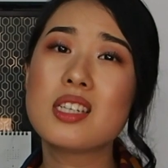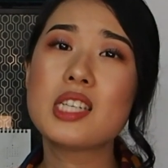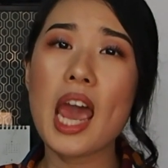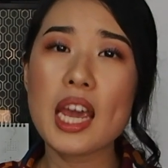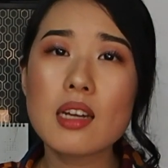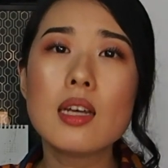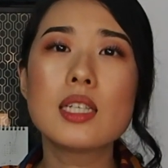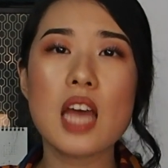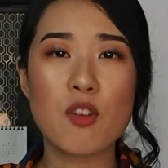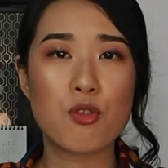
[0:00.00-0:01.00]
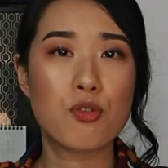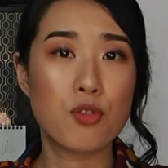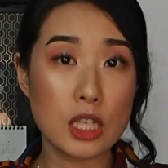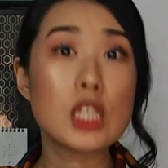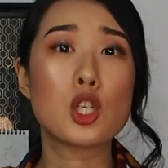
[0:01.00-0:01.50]
tailored and
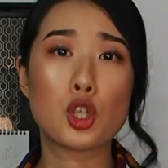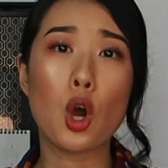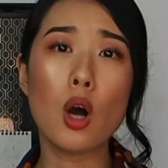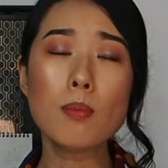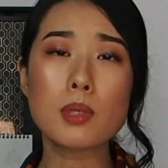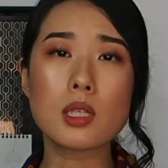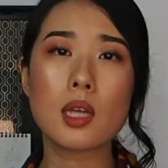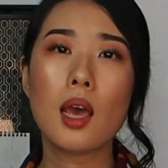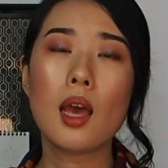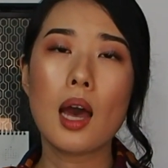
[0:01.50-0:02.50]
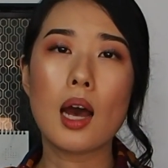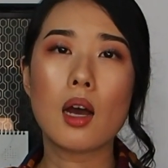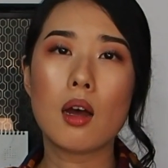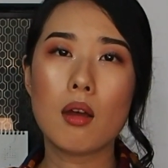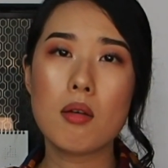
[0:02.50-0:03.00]
fitted tops,
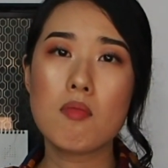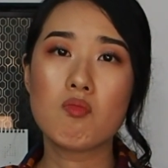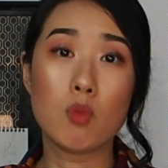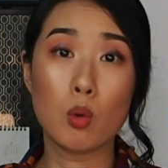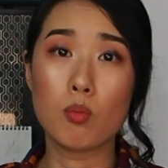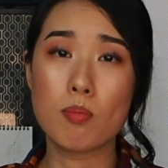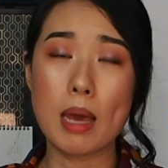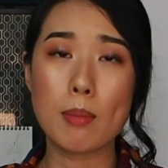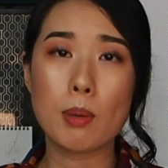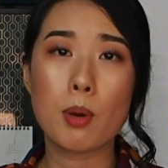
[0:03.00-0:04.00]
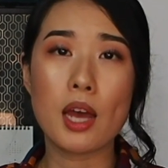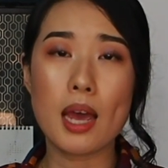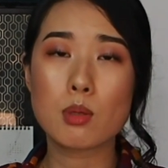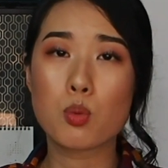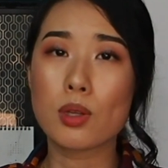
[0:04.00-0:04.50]
maybe
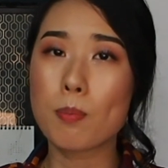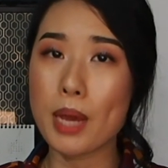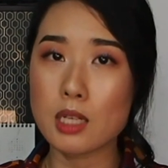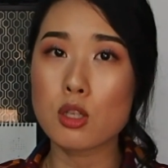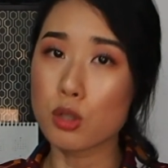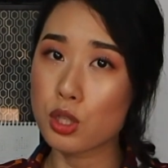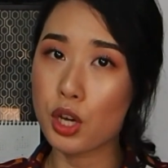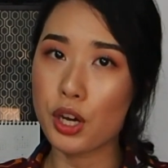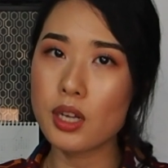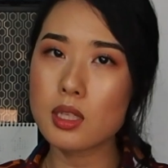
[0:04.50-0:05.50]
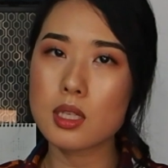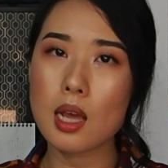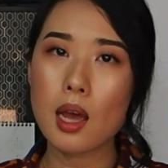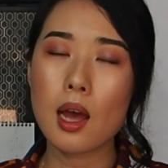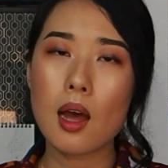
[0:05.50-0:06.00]
perhaps with pencil skirts,
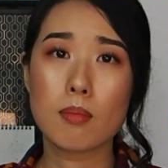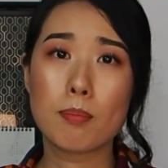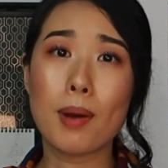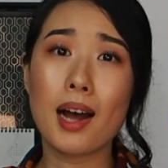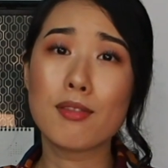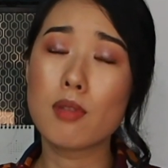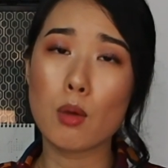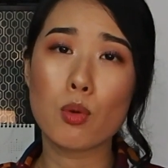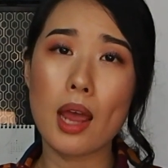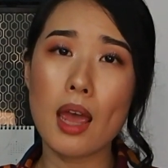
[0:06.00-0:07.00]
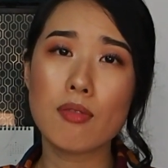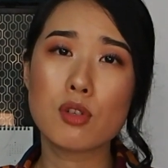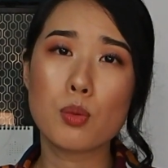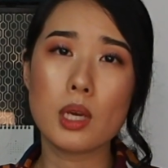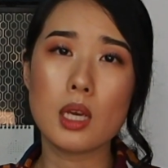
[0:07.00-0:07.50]
but they would have
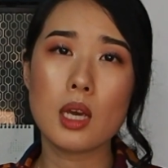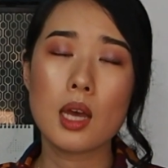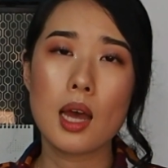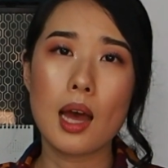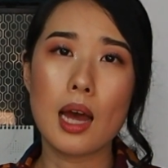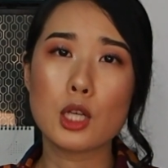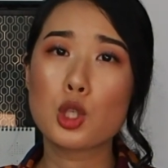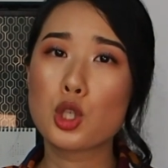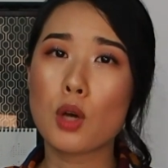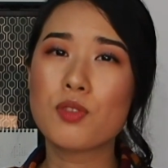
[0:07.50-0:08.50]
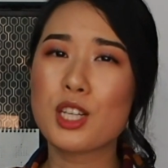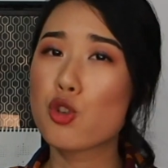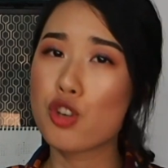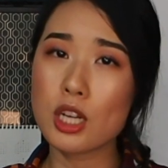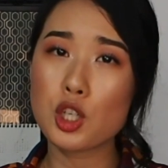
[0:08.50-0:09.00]
to be soft and
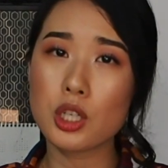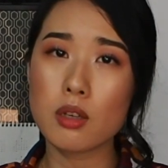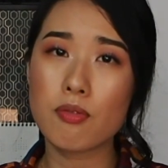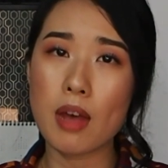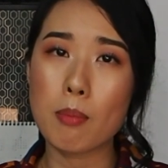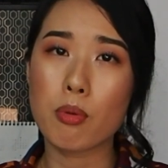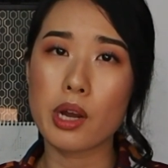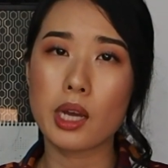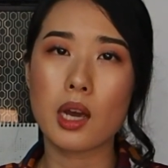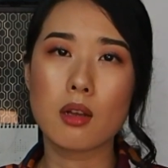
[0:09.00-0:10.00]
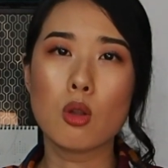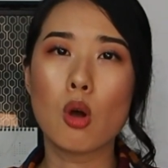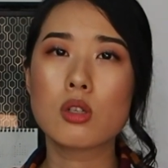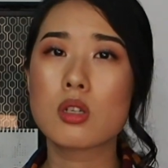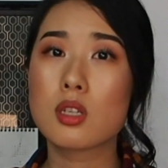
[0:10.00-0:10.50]
stretchy fabric,
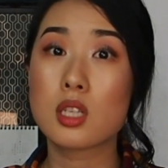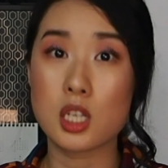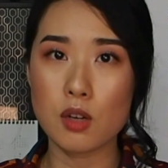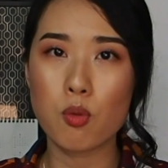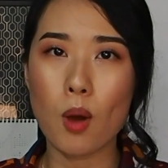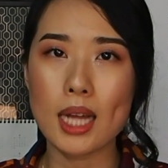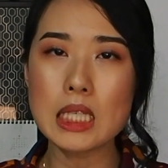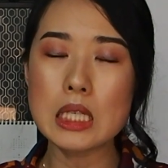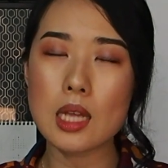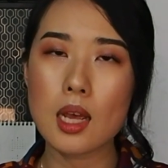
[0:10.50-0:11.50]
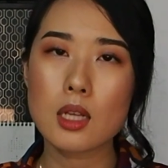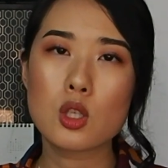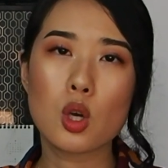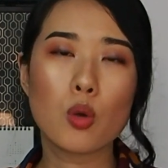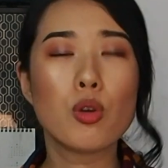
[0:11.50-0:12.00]
not stiff ones,
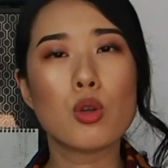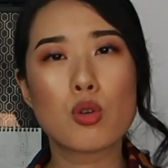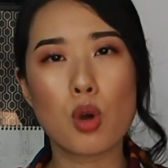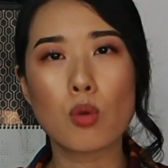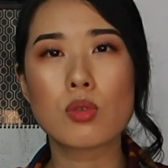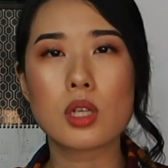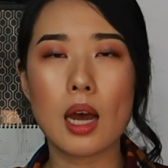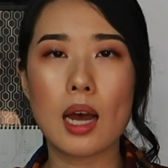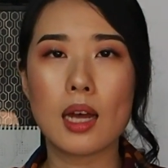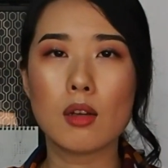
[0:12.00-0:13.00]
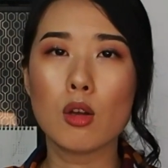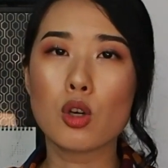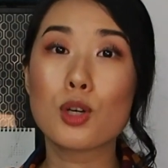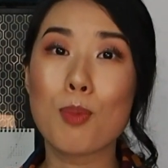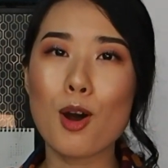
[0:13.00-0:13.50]
so you don't
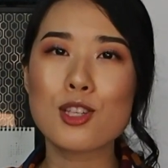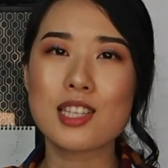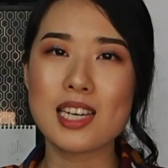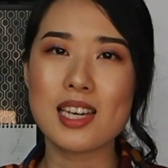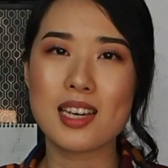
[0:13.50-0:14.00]
look boxy.